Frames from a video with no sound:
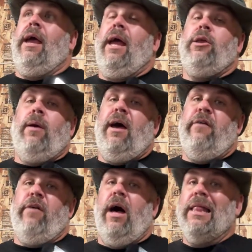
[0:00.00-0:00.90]
and you
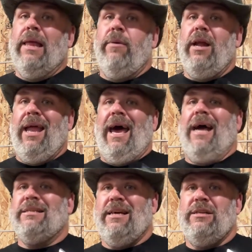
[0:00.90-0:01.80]
have unlimited
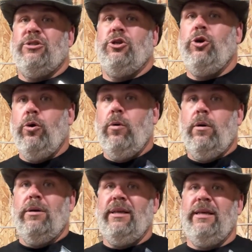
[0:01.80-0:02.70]
access to
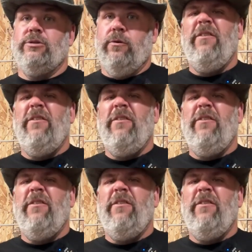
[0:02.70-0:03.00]
diesel.